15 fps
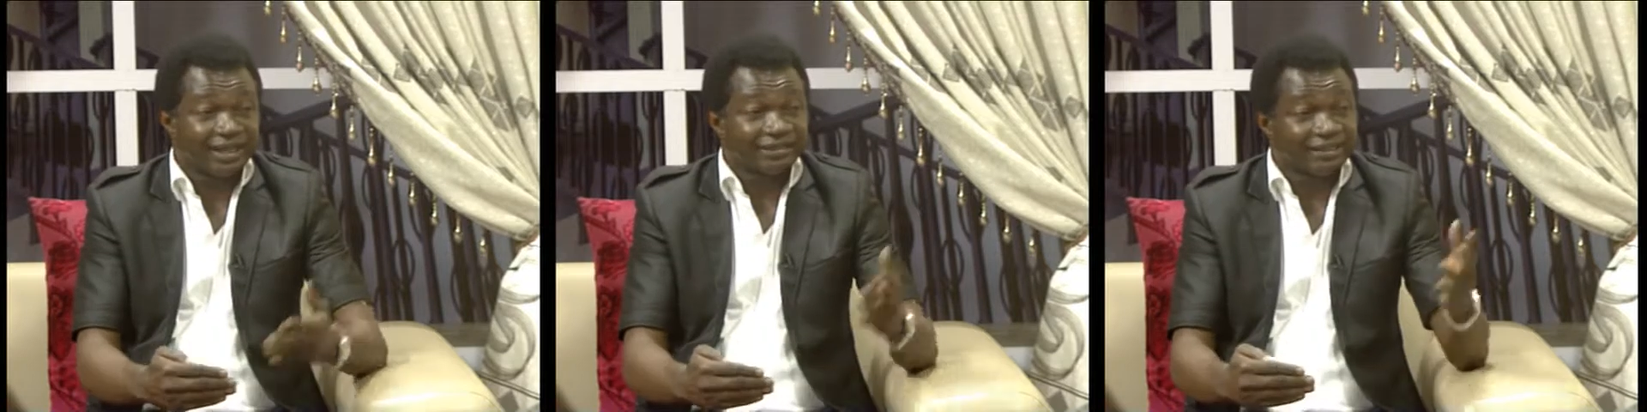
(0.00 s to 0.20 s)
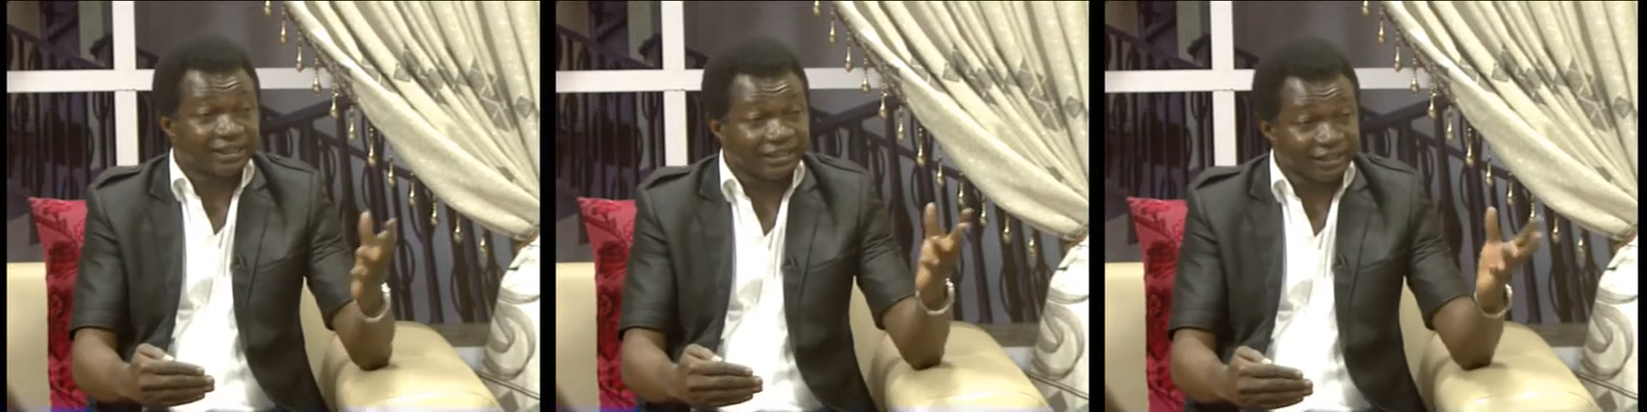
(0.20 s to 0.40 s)

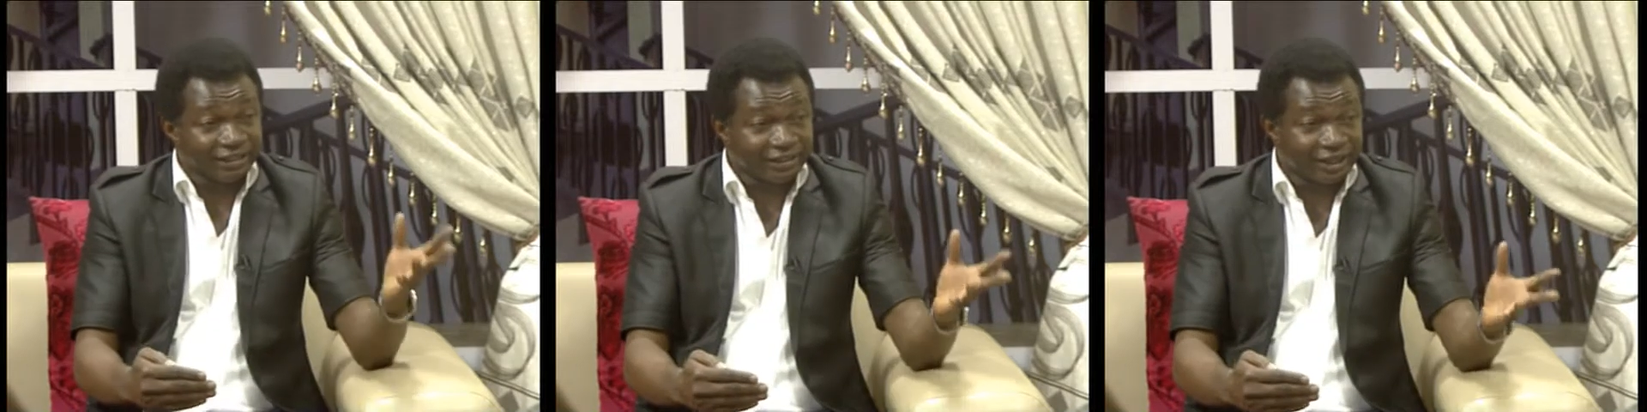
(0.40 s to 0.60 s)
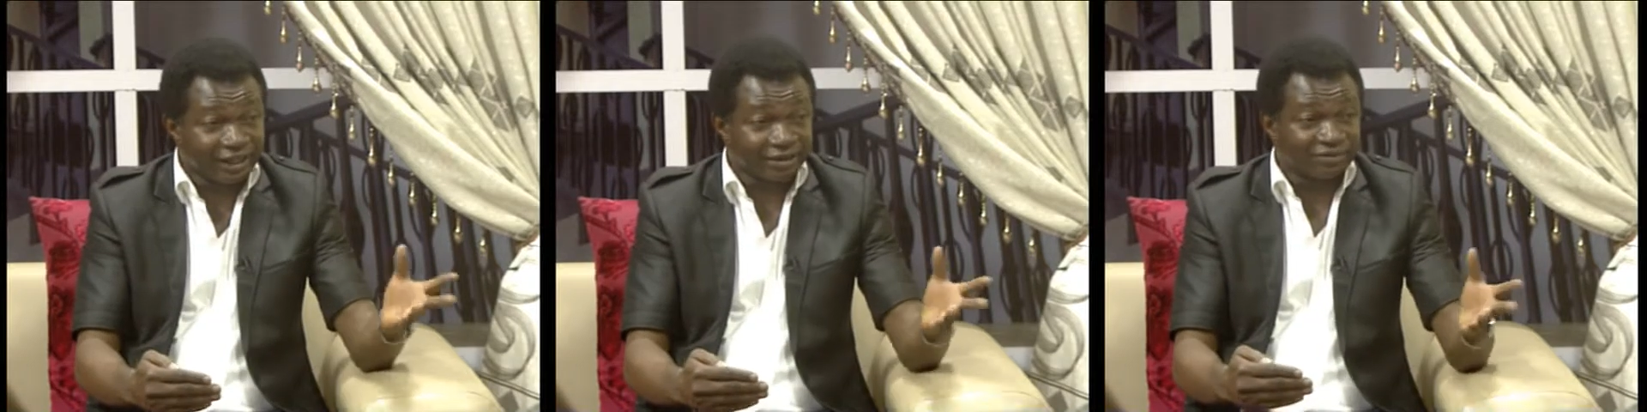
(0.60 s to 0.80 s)
taking
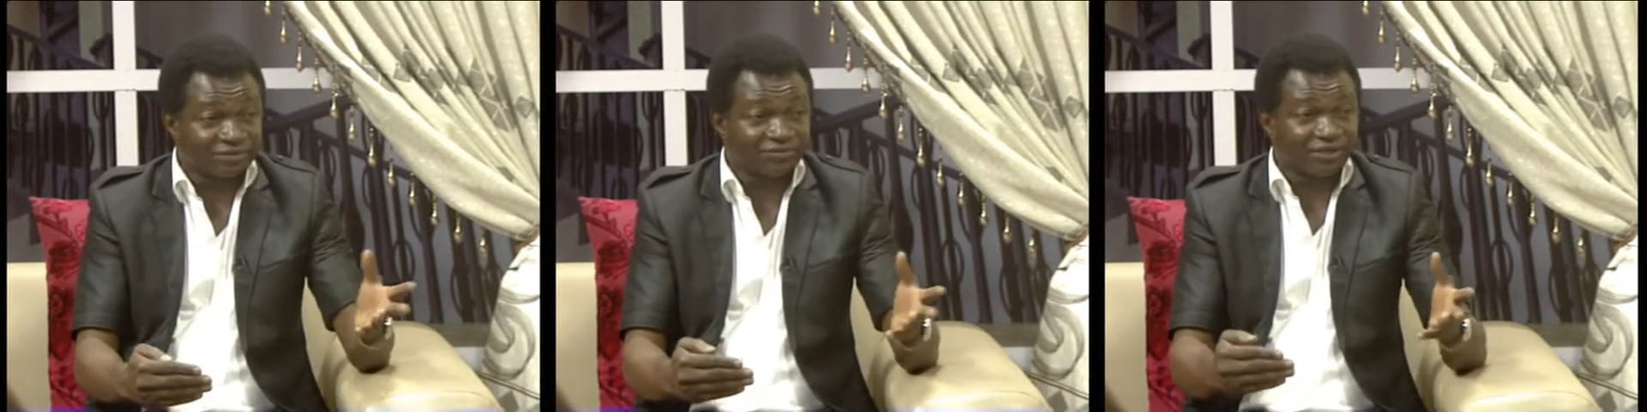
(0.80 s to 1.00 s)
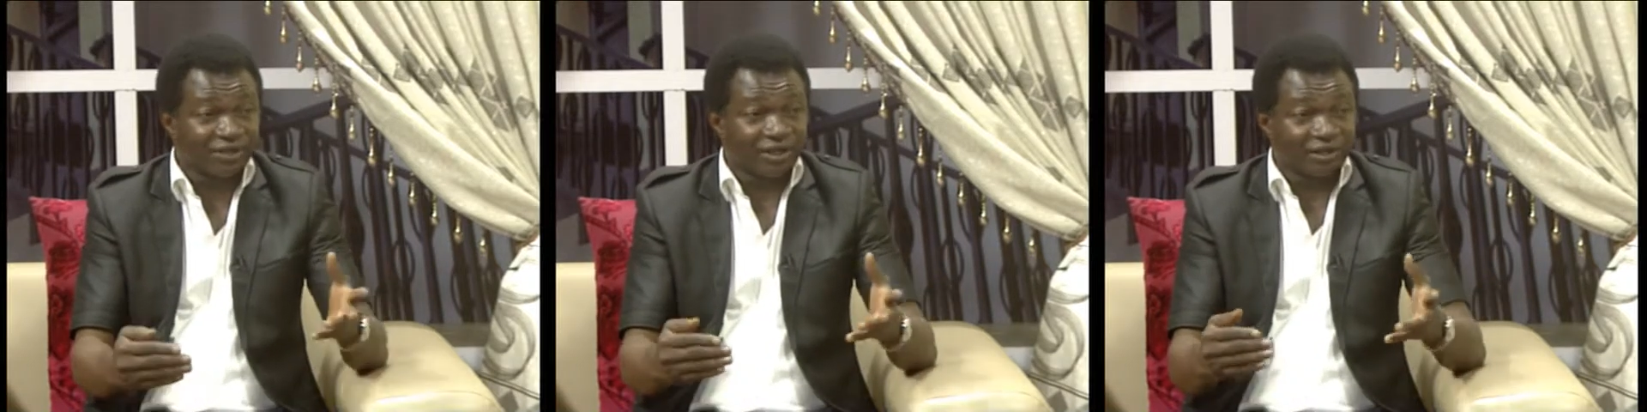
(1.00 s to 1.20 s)
care
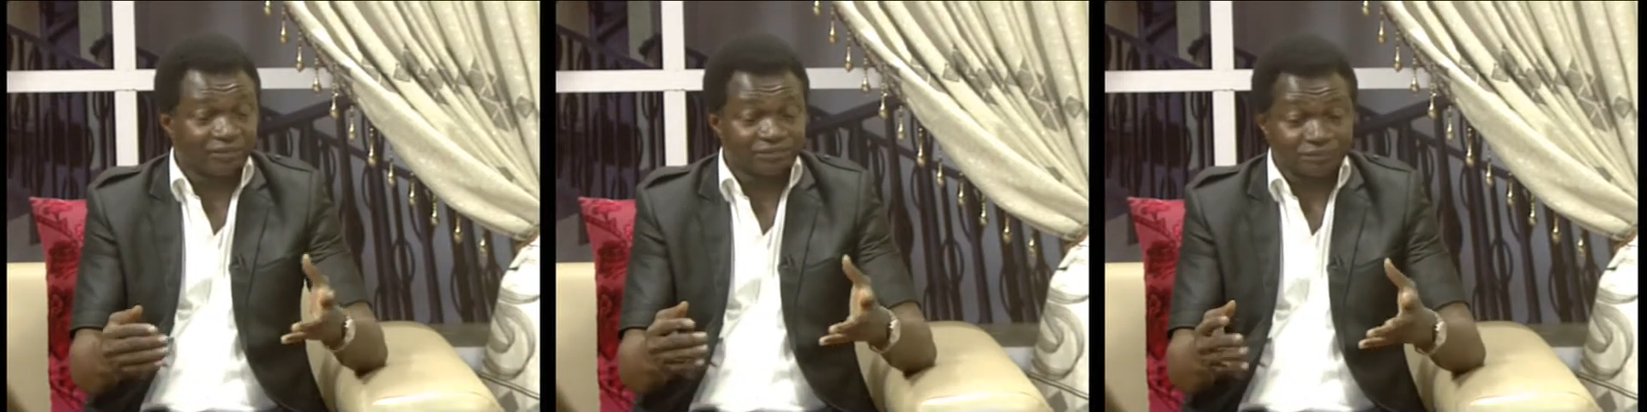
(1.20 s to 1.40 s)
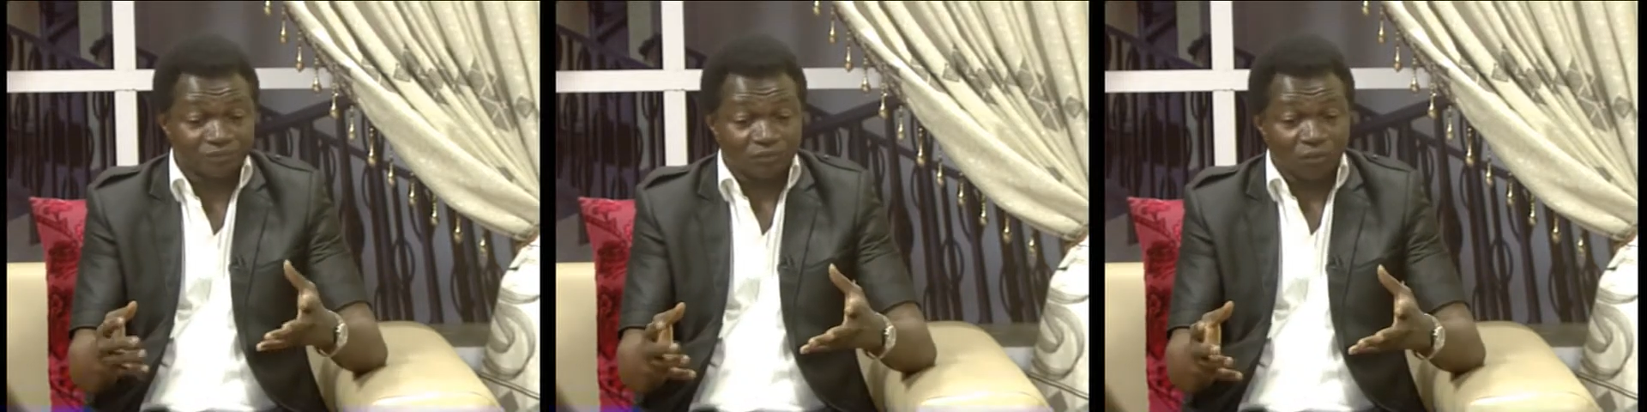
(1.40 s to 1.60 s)

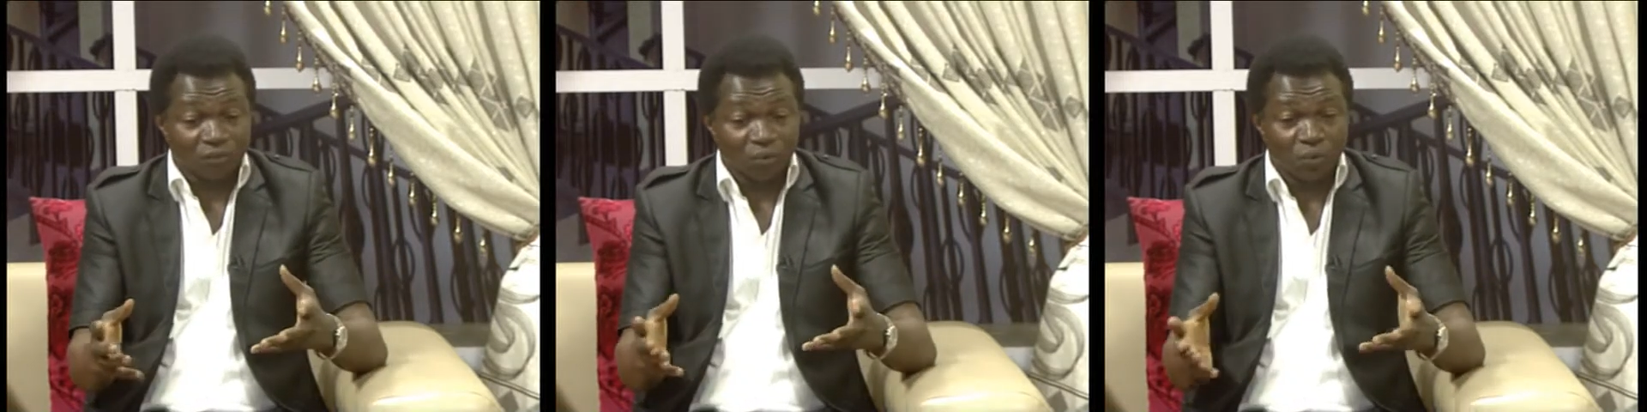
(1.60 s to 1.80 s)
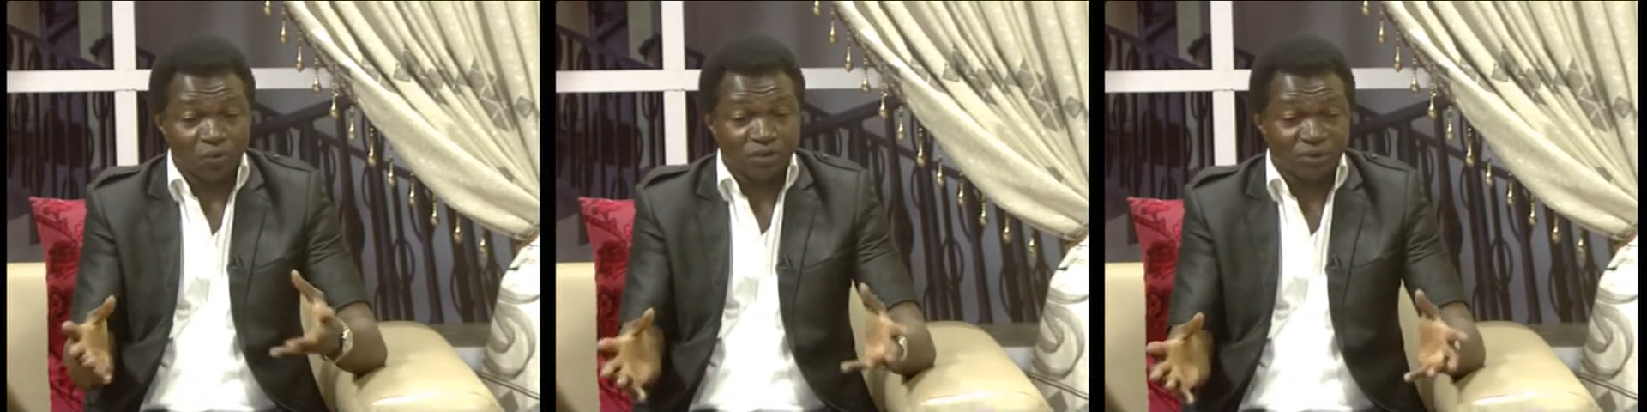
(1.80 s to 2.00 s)
of
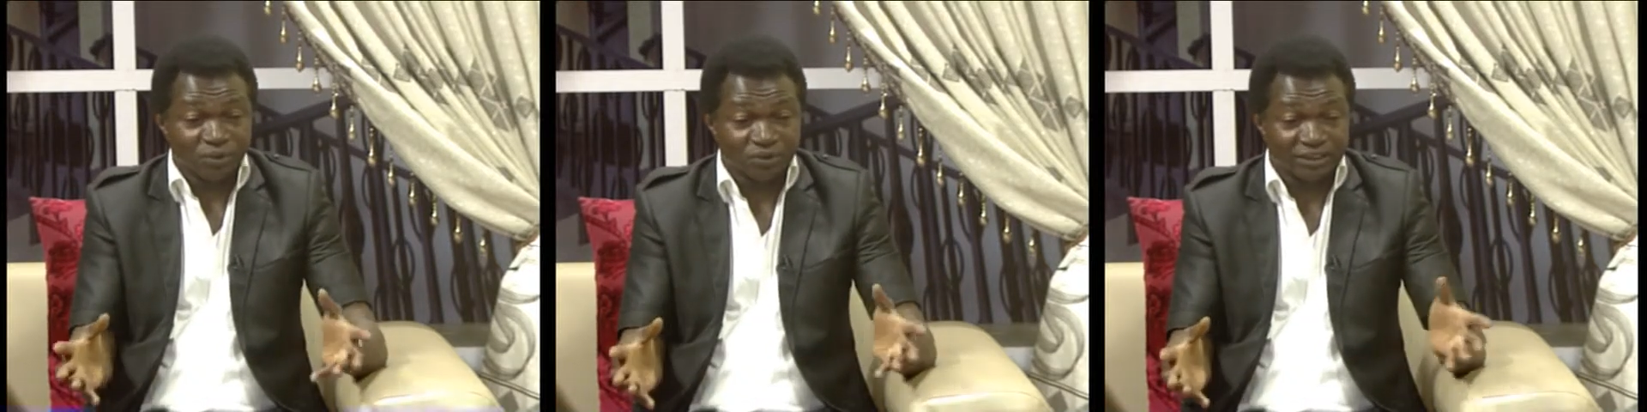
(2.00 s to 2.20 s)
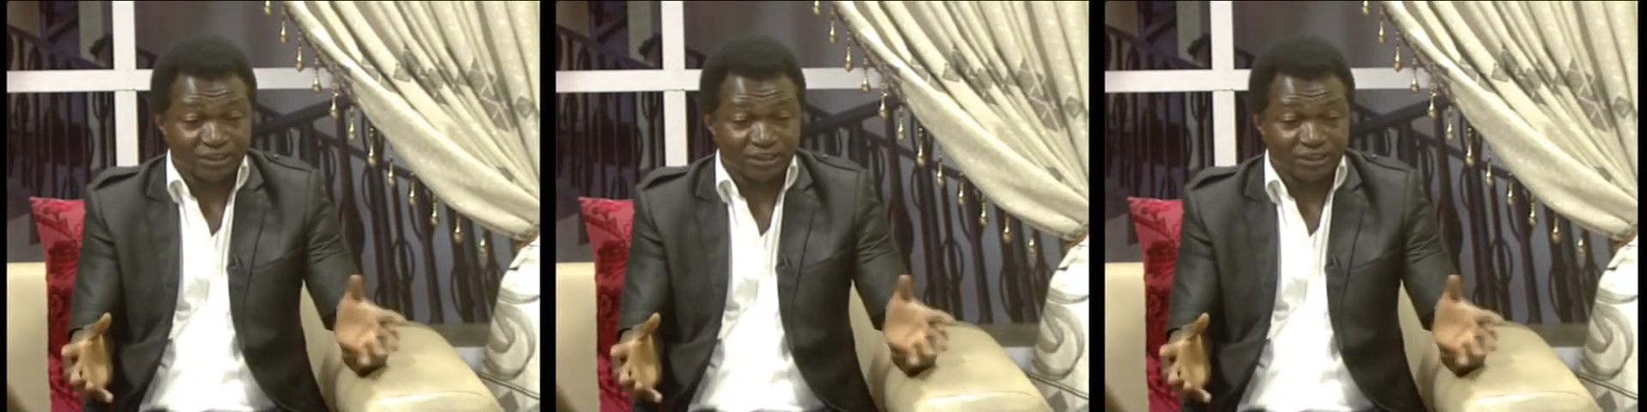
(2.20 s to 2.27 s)
widows